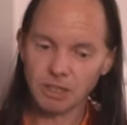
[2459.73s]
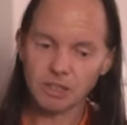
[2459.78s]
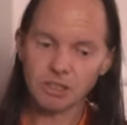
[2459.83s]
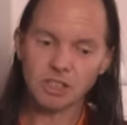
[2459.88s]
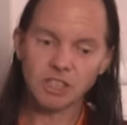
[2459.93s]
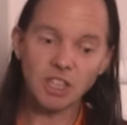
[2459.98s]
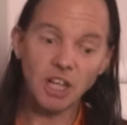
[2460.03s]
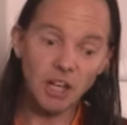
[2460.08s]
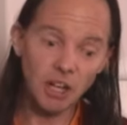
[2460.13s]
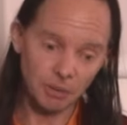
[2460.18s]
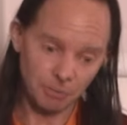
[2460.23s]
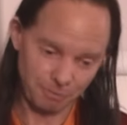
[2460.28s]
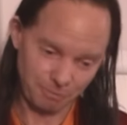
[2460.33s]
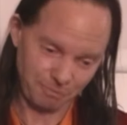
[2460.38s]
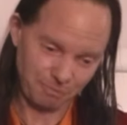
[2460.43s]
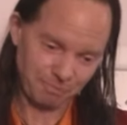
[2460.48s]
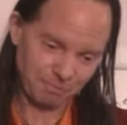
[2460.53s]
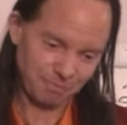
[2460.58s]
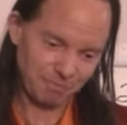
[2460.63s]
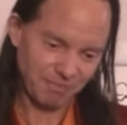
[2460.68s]
So,
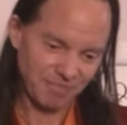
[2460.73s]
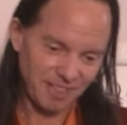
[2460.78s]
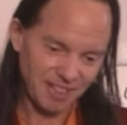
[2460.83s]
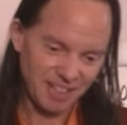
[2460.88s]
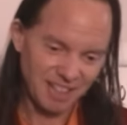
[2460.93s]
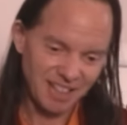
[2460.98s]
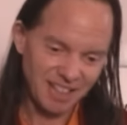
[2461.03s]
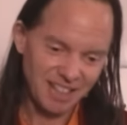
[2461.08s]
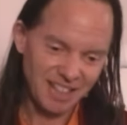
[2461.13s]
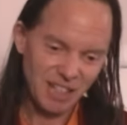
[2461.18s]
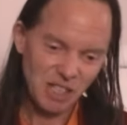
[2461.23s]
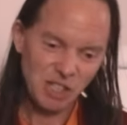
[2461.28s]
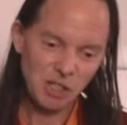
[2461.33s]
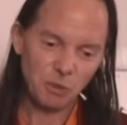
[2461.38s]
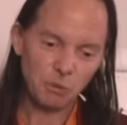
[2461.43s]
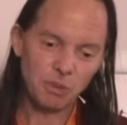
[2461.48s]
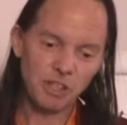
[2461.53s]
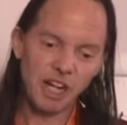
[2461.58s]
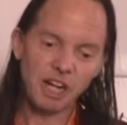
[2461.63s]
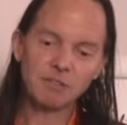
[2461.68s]

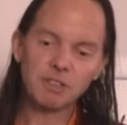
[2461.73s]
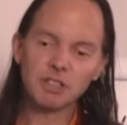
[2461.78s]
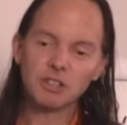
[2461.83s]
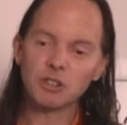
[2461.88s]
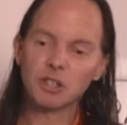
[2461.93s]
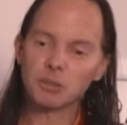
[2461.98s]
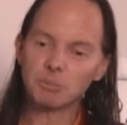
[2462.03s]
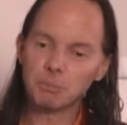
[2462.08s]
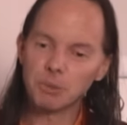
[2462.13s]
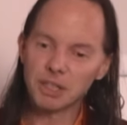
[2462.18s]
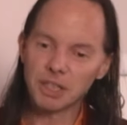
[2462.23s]
whenever Lord